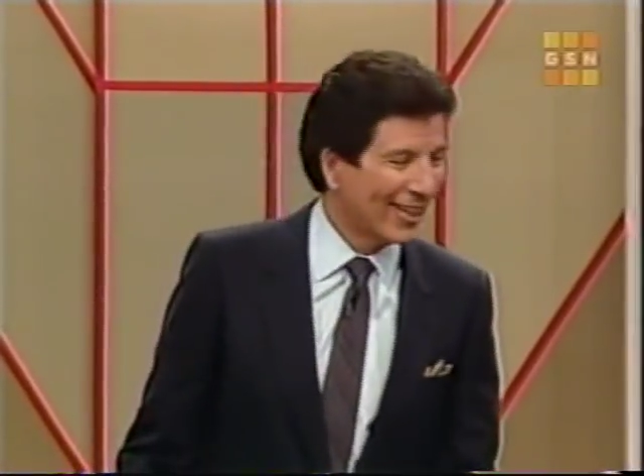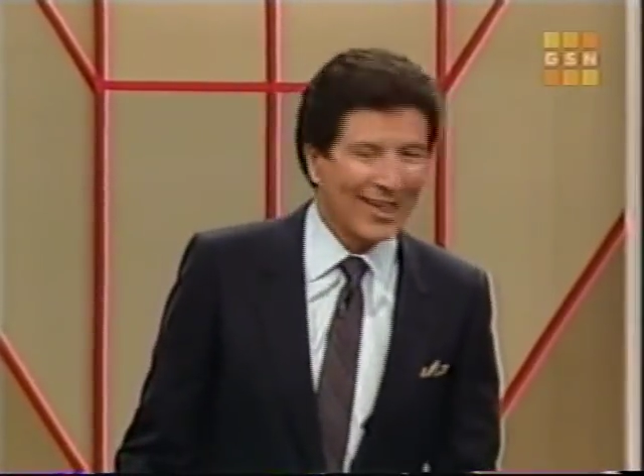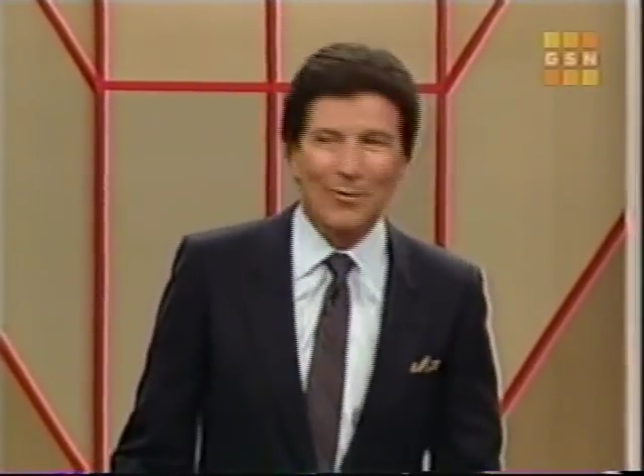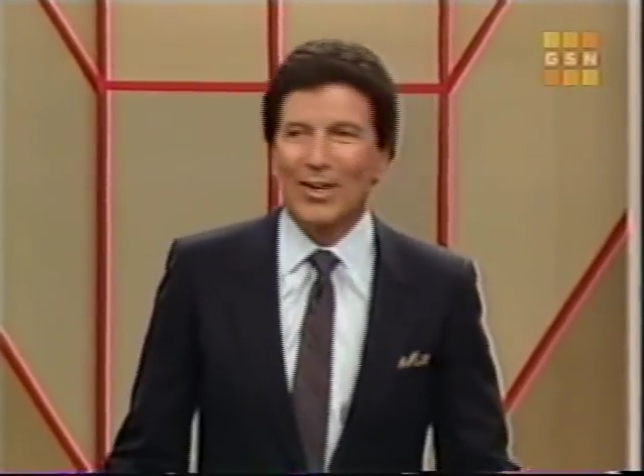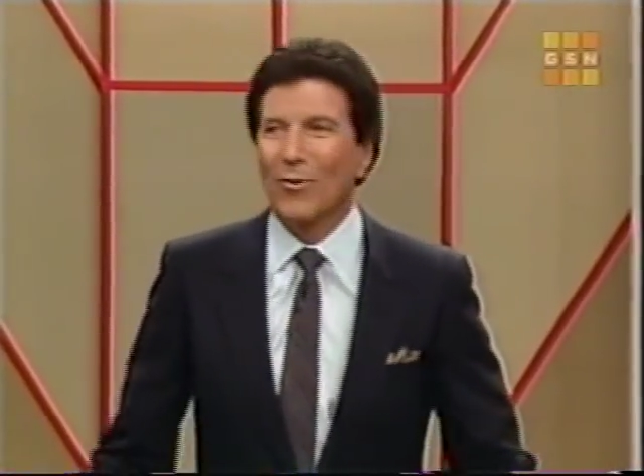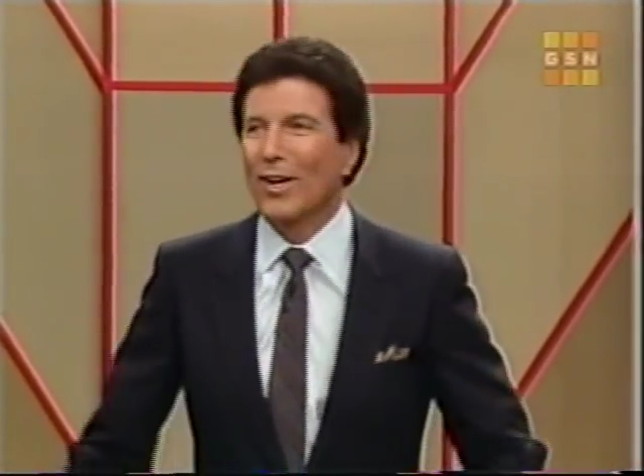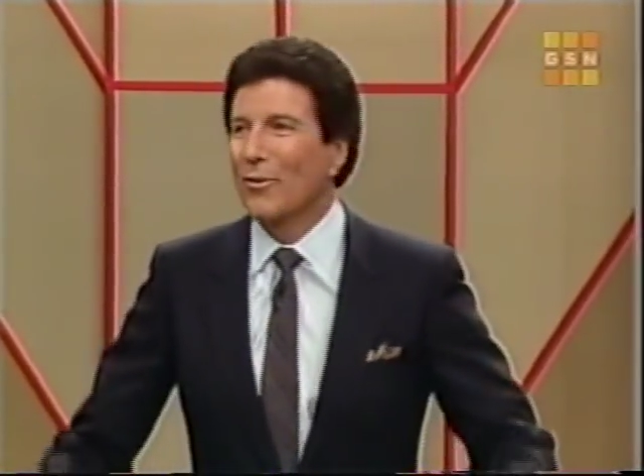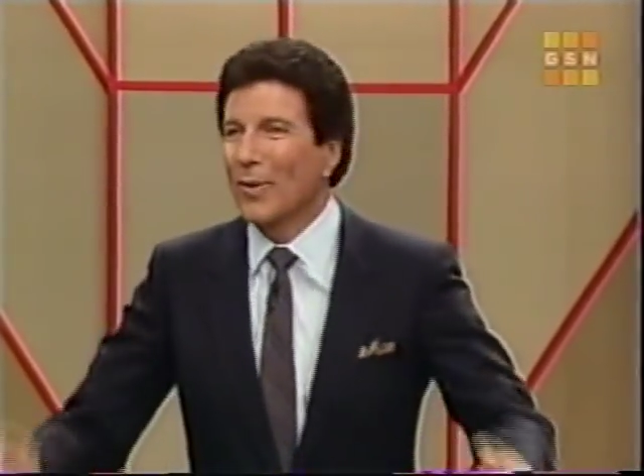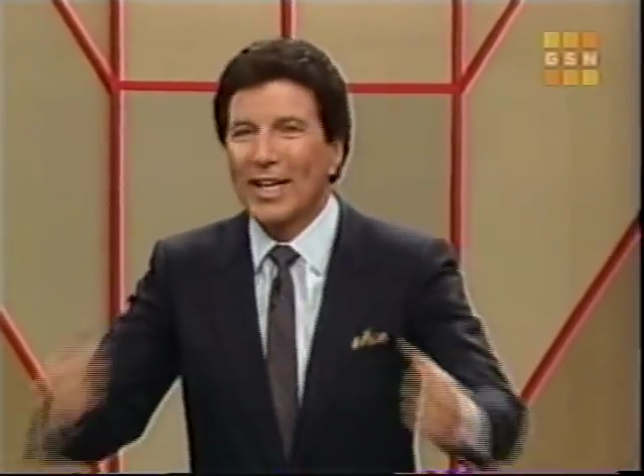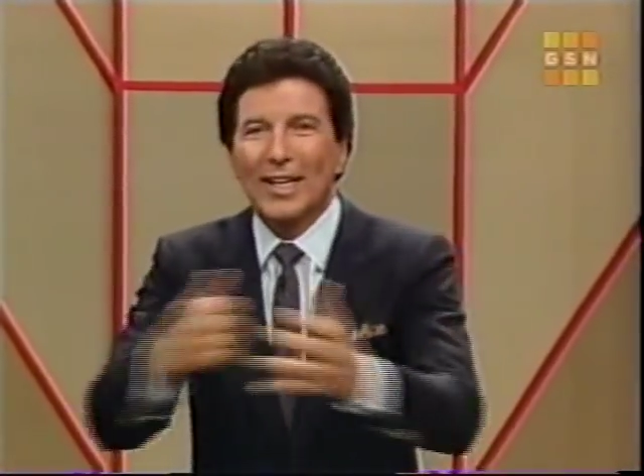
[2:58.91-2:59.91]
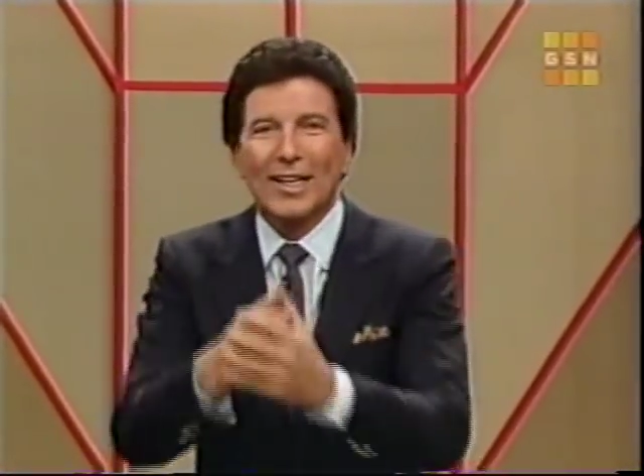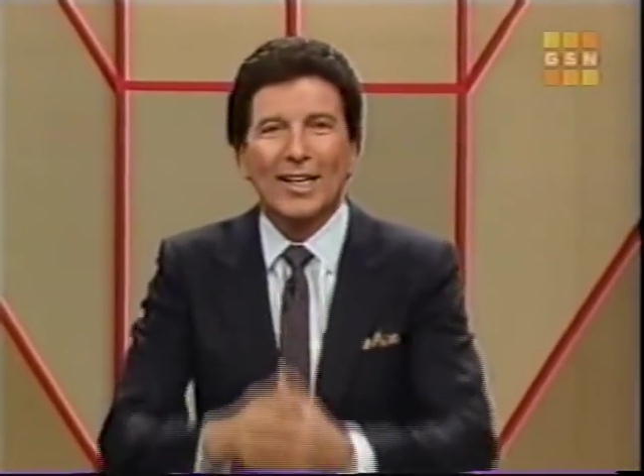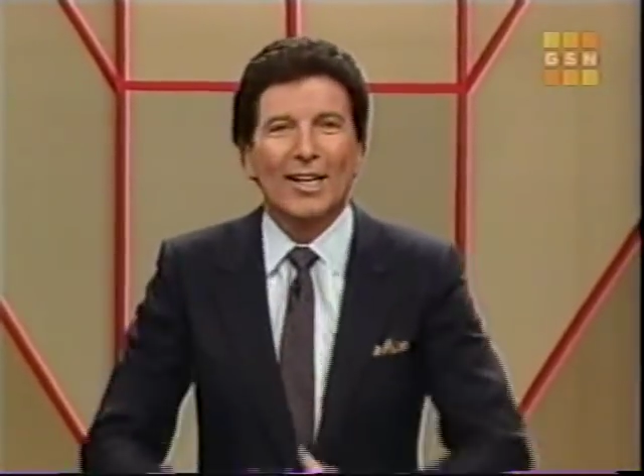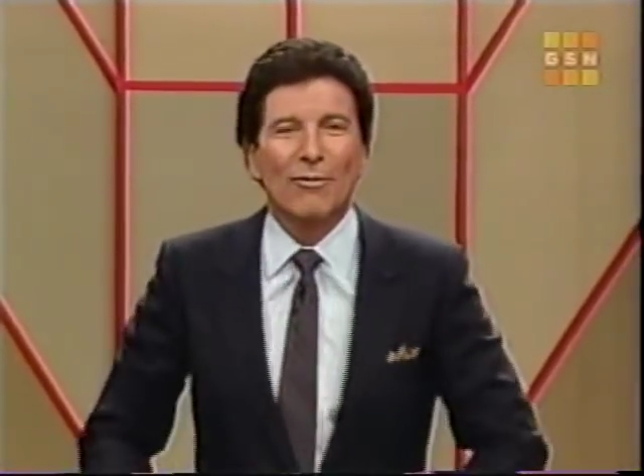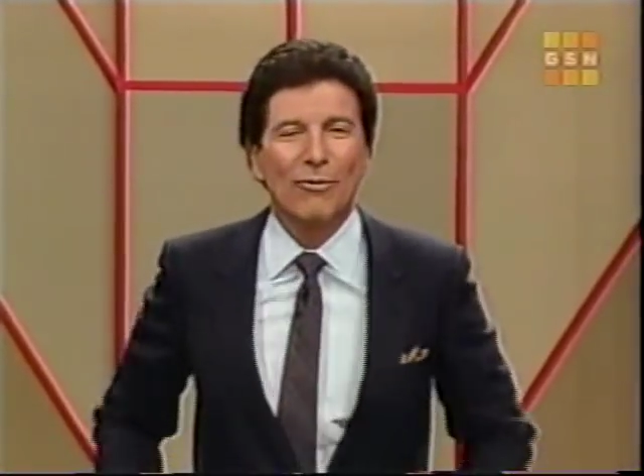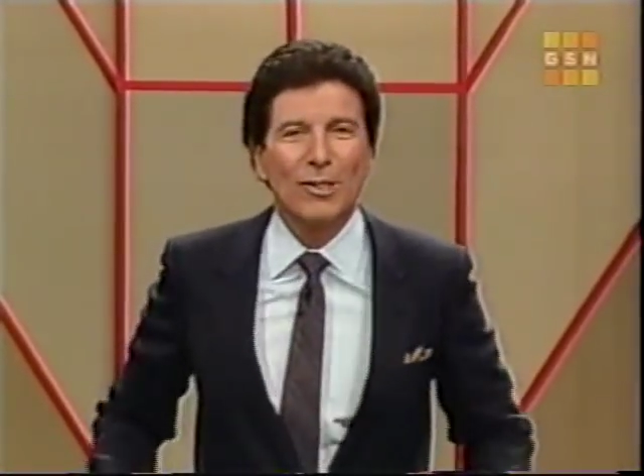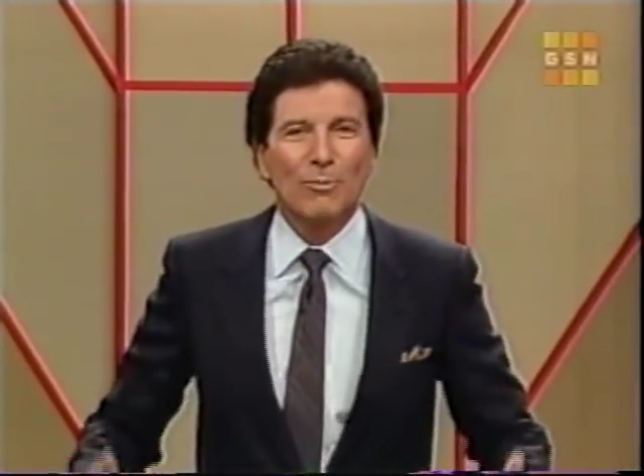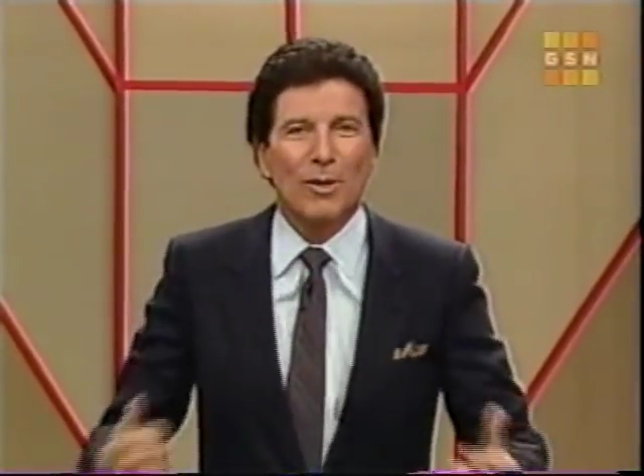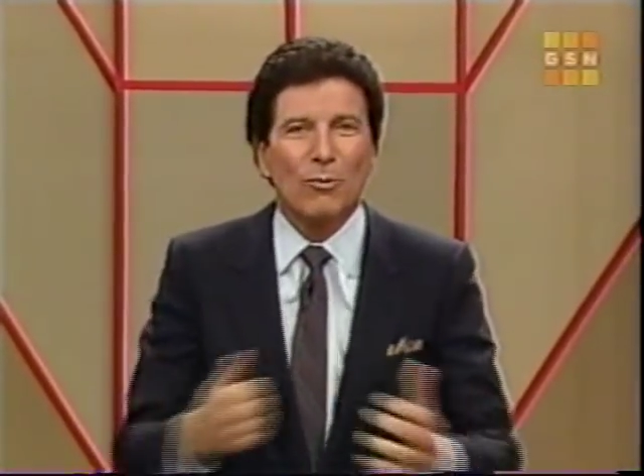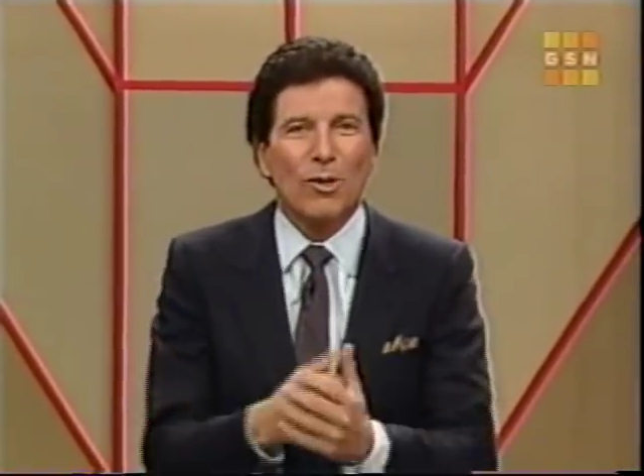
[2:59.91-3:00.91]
Good luck. Here we go. Are you ready? Uh, first